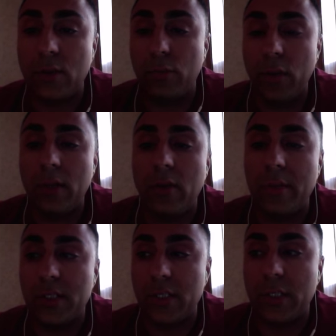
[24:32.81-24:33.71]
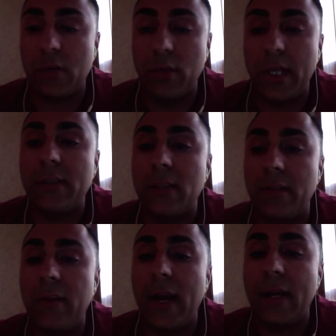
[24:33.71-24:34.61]
Your employee agreement is just going to relate to the
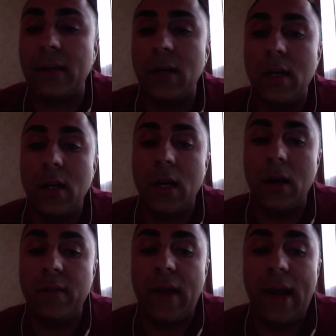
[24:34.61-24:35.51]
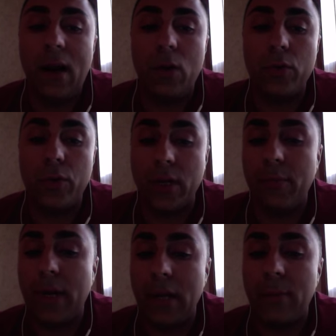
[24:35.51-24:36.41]
fact of how you're going to
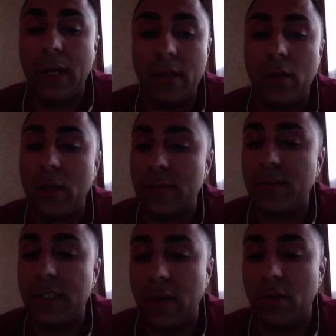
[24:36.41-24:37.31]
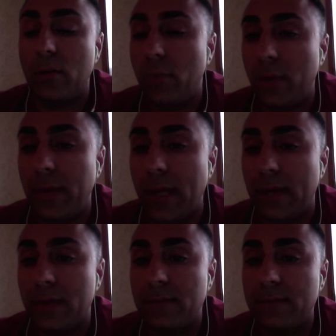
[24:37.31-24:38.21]
abide by the laws of Ontario Employment Act.